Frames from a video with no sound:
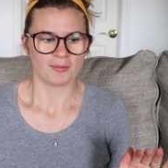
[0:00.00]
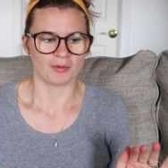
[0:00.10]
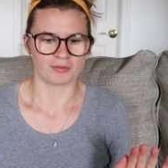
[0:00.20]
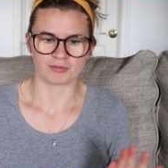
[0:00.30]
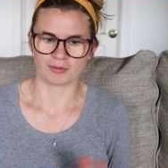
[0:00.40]

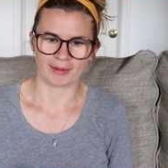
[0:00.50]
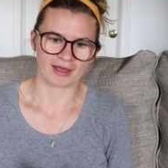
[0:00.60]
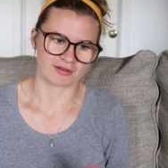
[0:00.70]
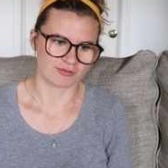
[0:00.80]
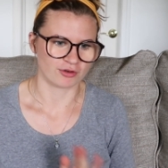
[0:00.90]
but we went
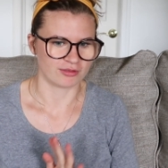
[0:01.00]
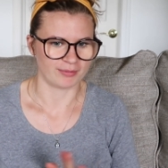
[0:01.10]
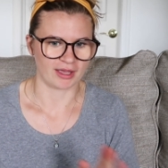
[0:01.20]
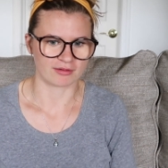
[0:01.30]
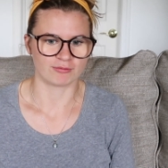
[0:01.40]
back and forth and
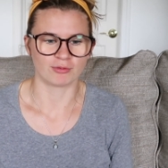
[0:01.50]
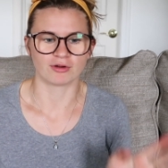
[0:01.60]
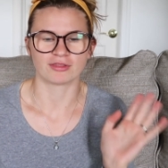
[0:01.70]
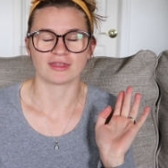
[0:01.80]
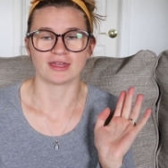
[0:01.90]
back and
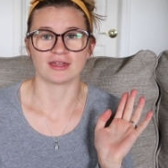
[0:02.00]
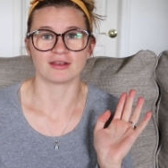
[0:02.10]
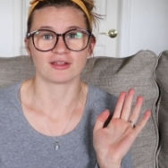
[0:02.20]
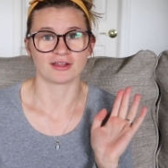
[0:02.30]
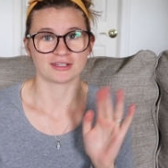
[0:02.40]
forth
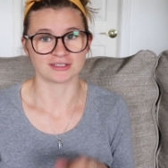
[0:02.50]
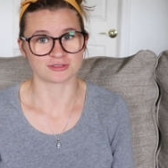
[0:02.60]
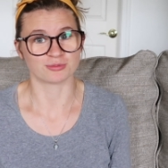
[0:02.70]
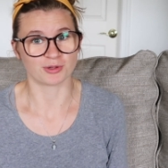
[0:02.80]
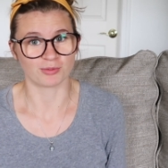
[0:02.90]
and thought that
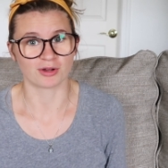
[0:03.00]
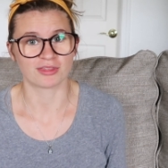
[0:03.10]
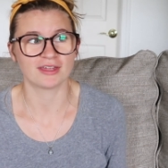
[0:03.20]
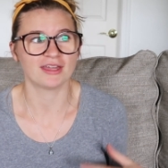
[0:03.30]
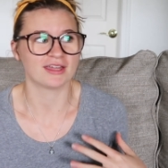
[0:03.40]
this would be worth it.